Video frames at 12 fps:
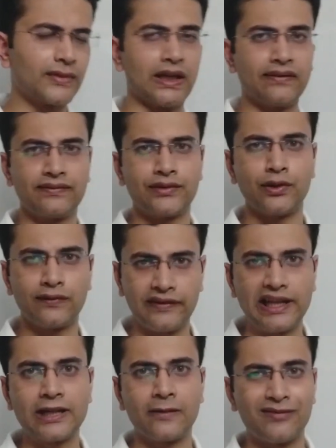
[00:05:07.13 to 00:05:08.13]
if you
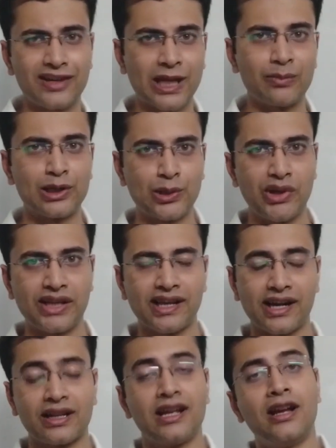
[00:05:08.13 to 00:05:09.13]
feel comfortable doing
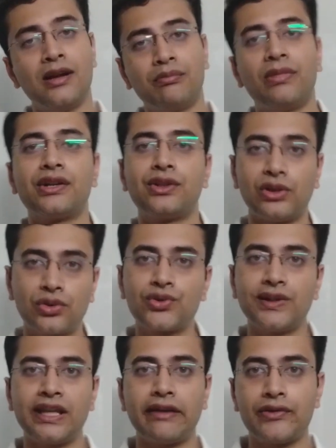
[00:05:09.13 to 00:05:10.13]
that. But
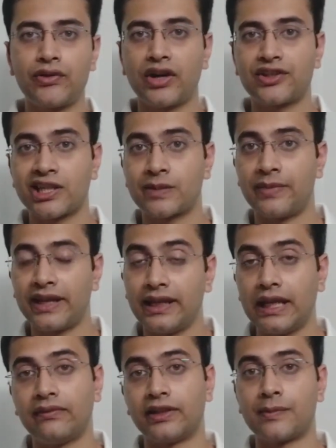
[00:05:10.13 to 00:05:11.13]
usually if you are just
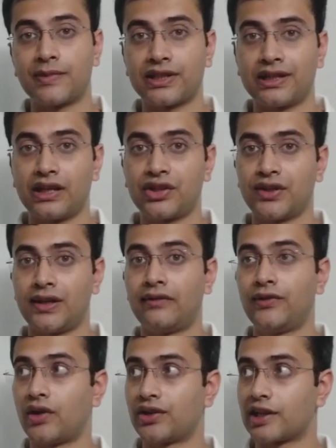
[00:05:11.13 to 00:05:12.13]
beginning with the presentation, if
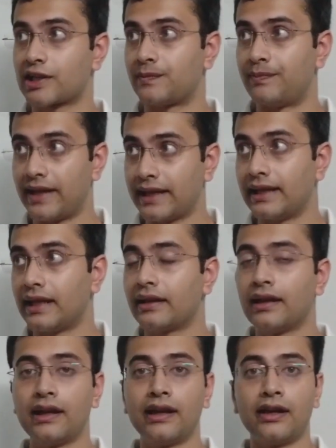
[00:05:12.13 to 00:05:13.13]
you are just beginning
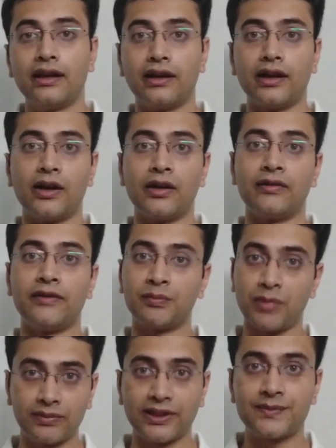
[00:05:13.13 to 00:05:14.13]
with
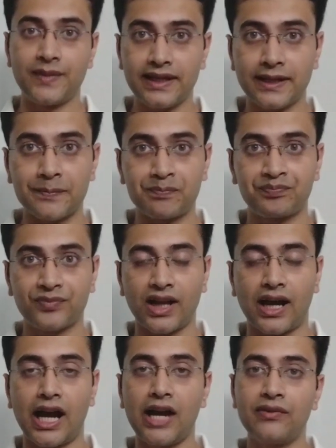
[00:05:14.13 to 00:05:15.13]
public speaking,
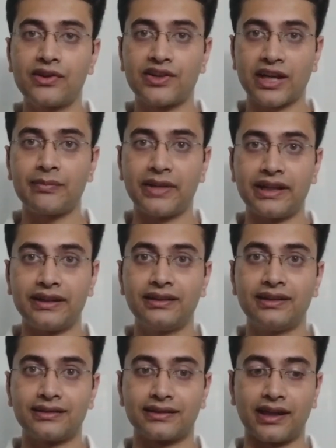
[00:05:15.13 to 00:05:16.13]
I would recommend
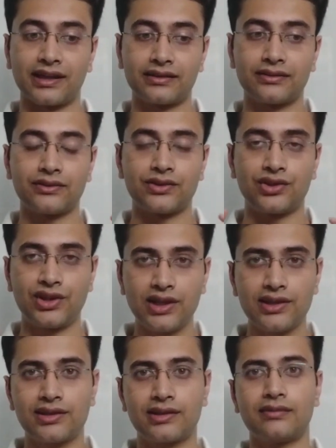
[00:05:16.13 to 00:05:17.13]
that
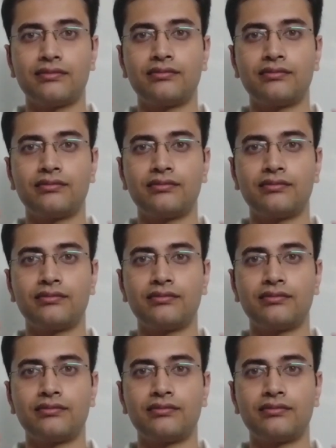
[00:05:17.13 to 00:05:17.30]
just